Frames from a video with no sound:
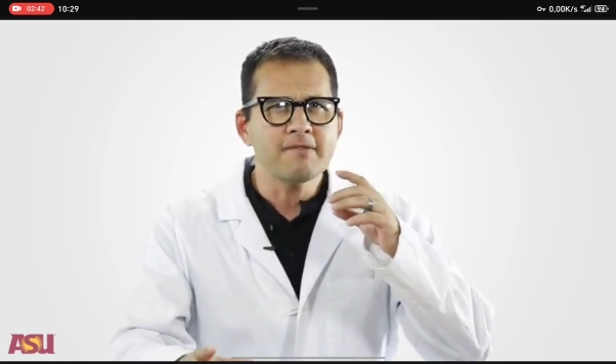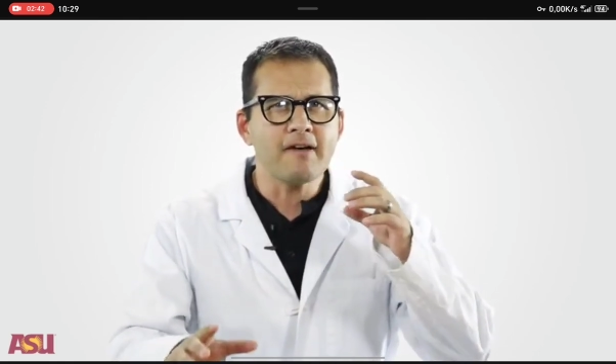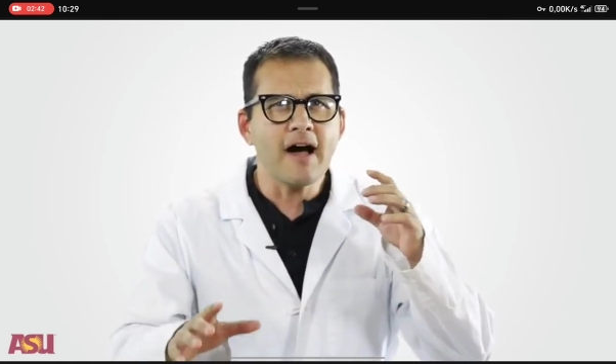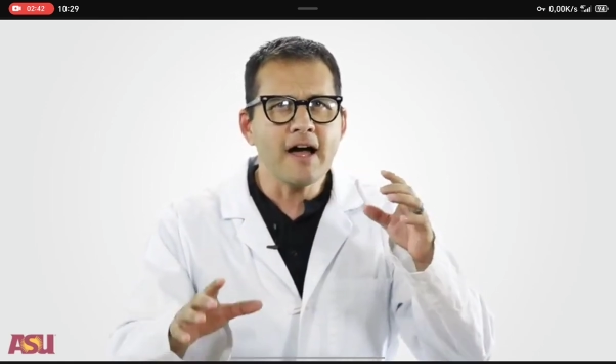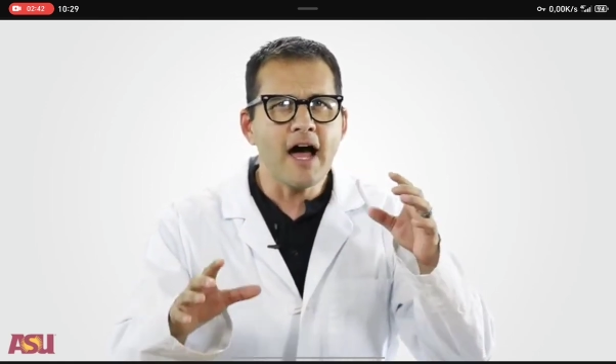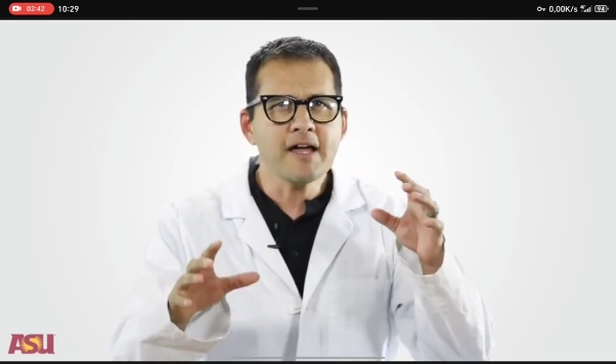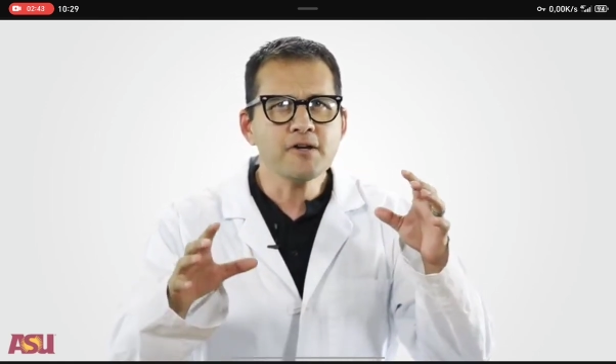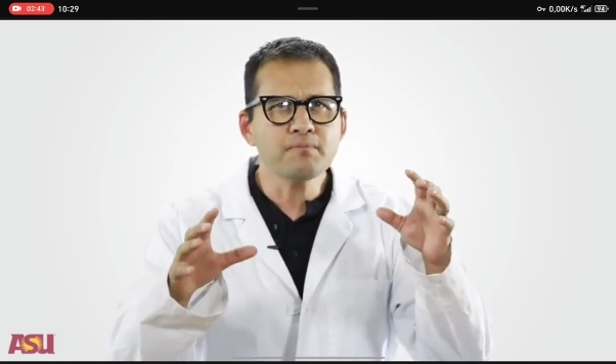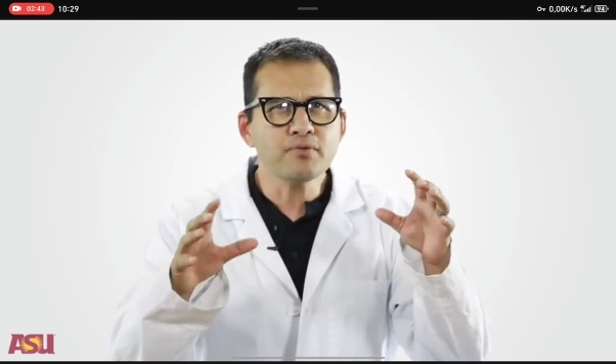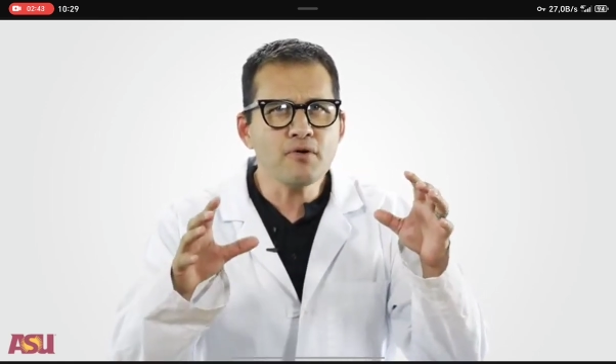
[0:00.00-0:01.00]
If
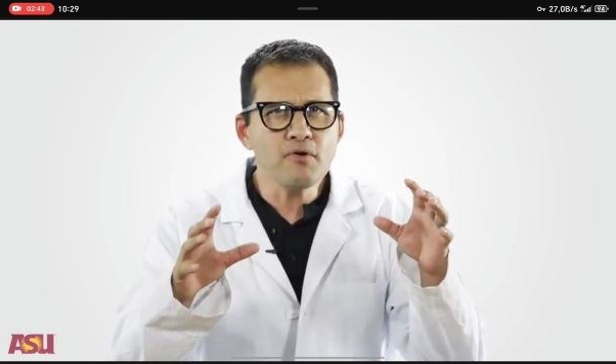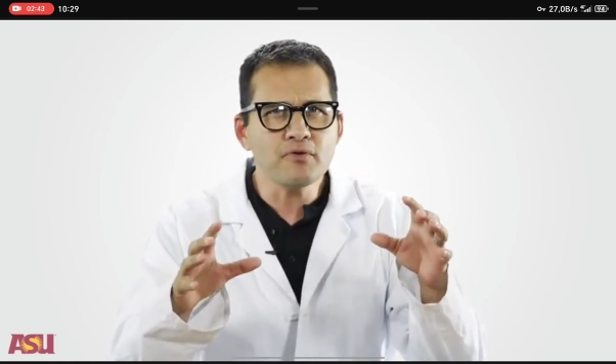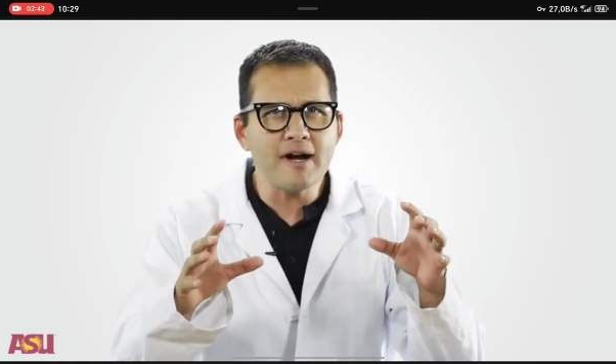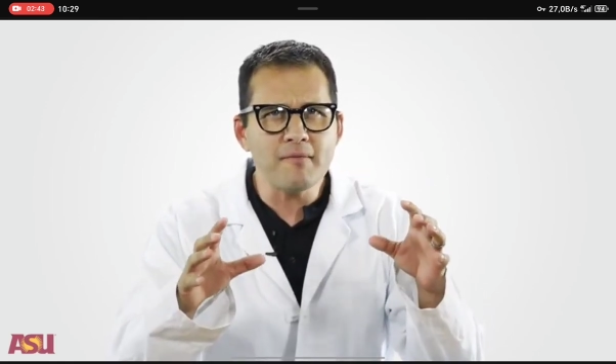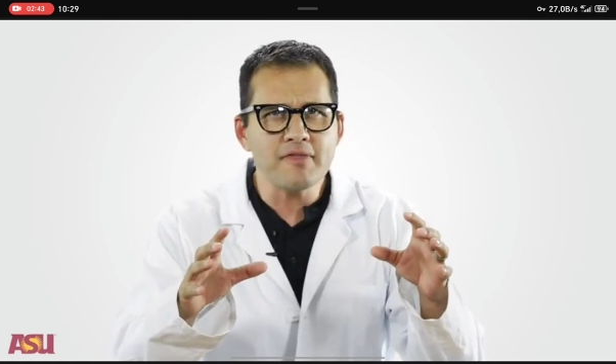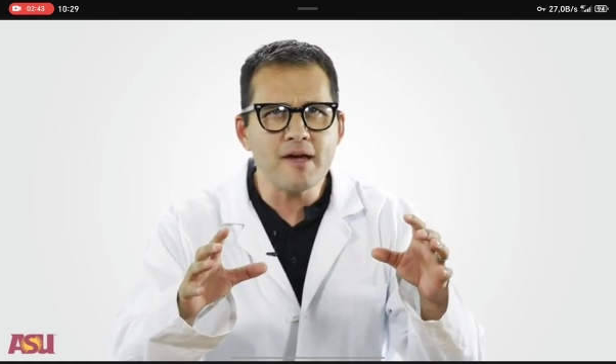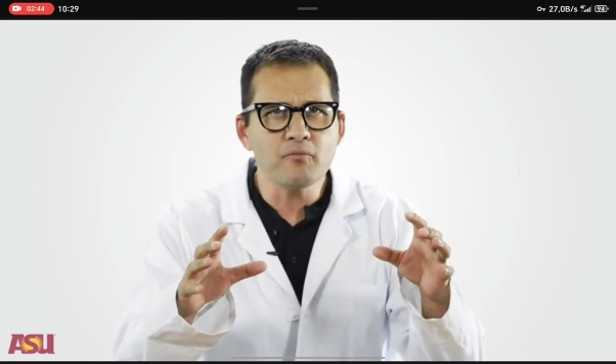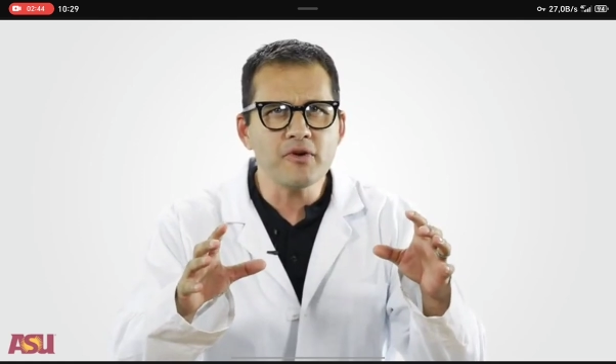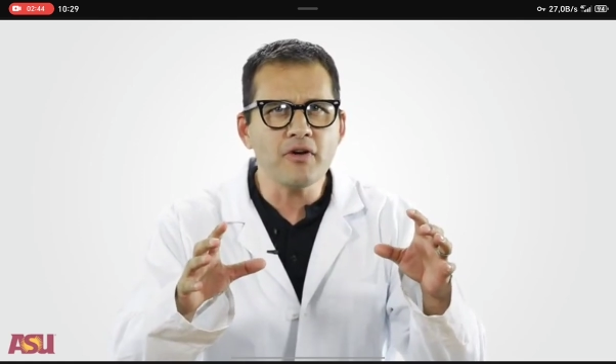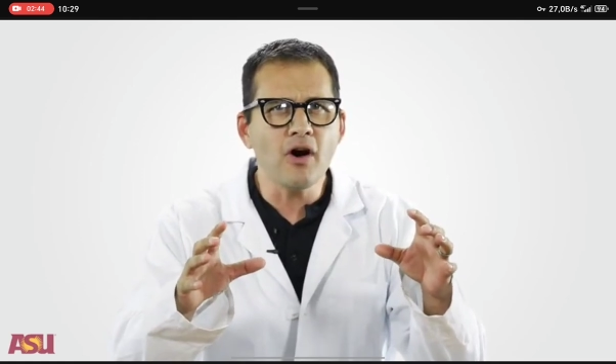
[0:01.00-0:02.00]
I could program
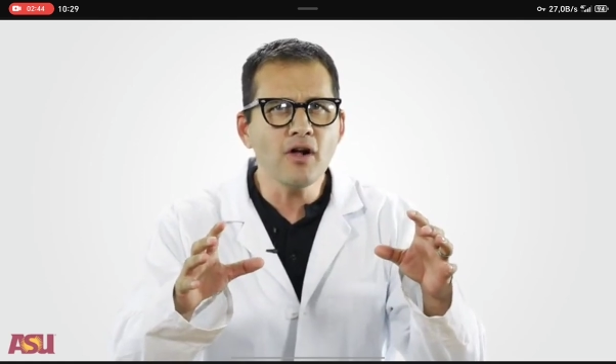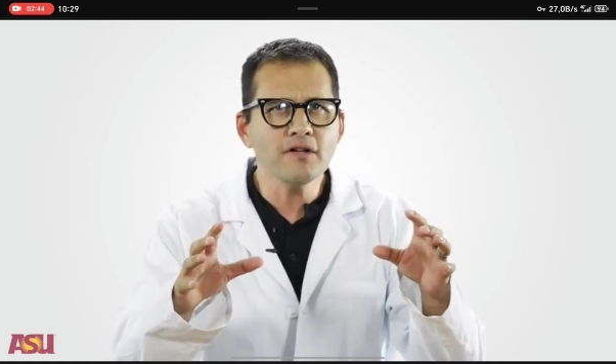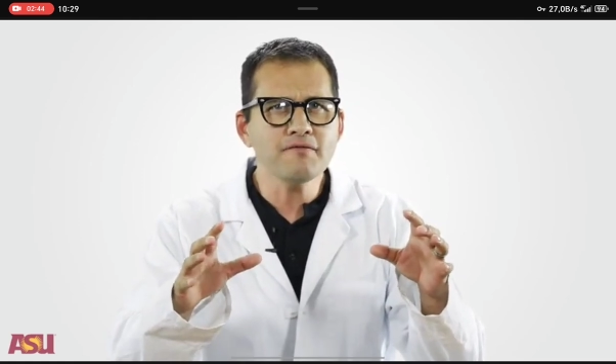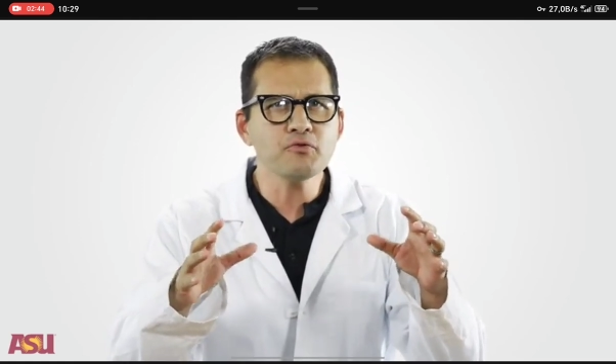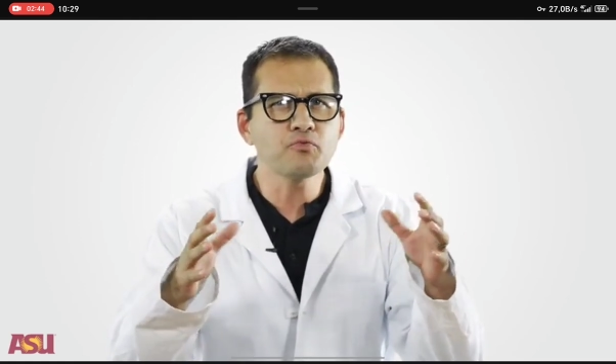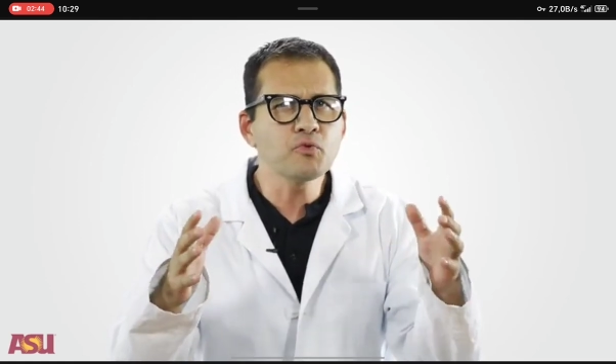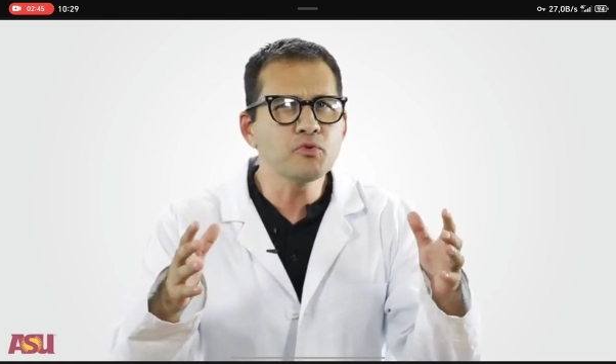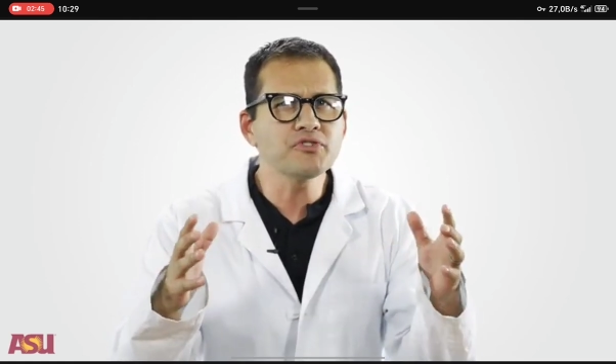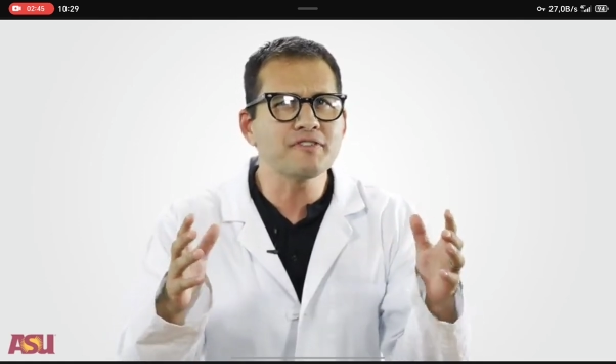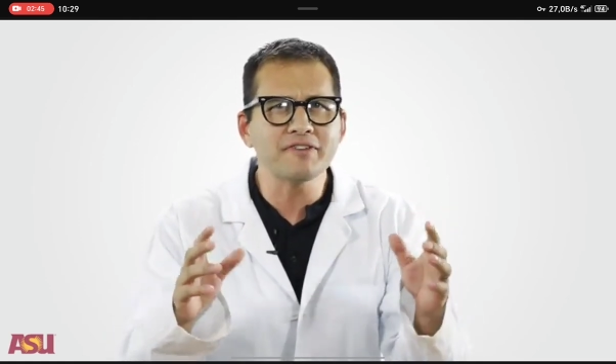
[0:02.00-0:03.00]
them with all of the
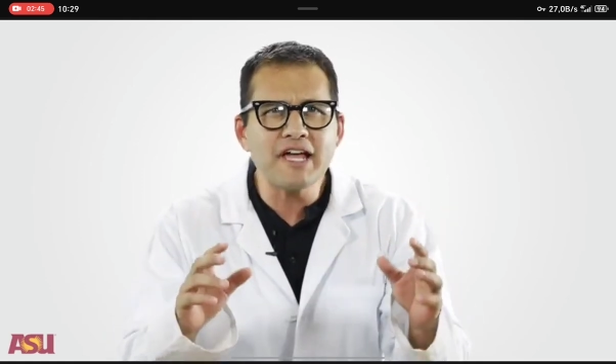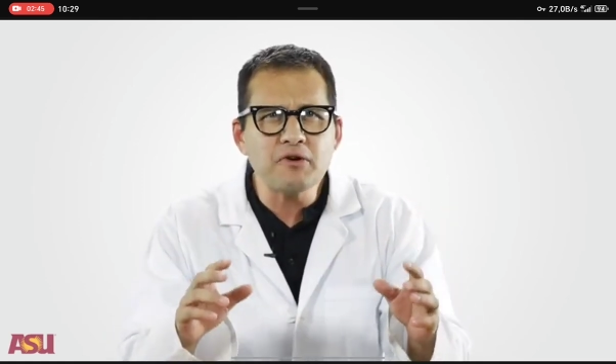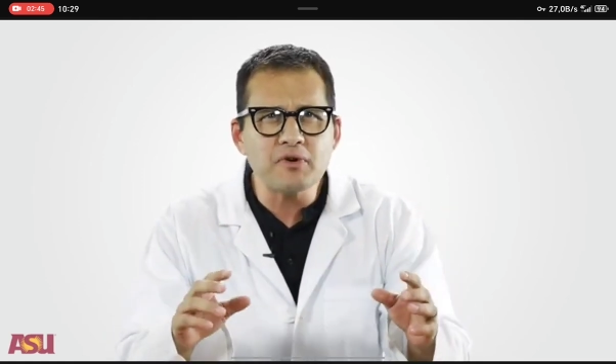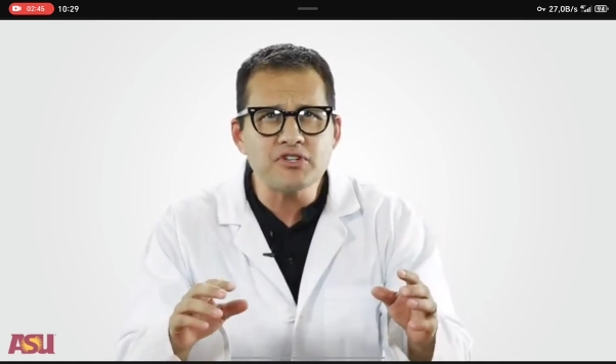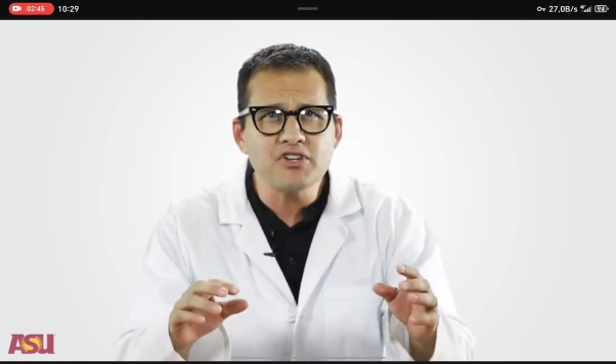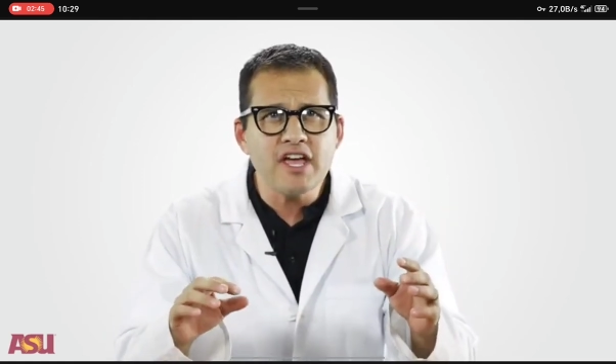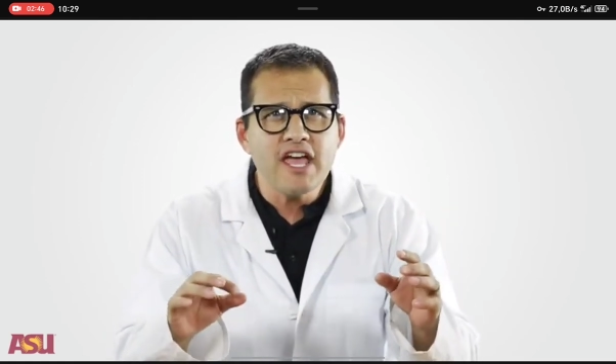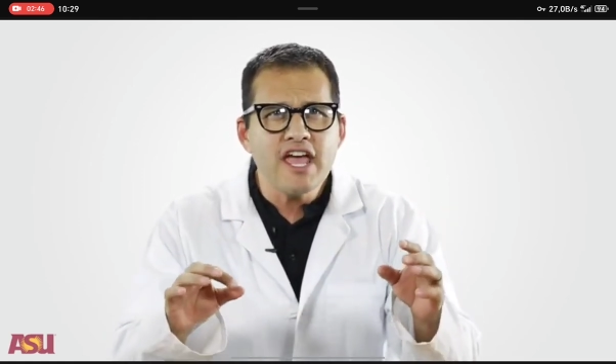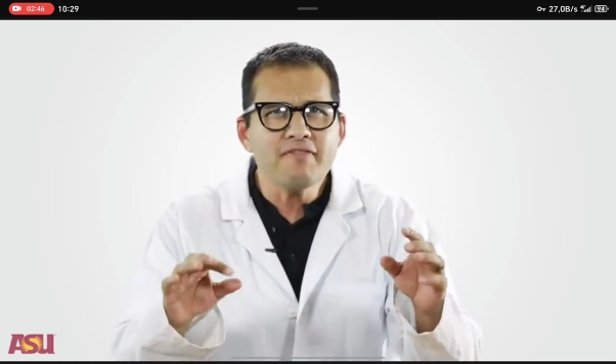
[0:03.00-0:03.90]
rules of language.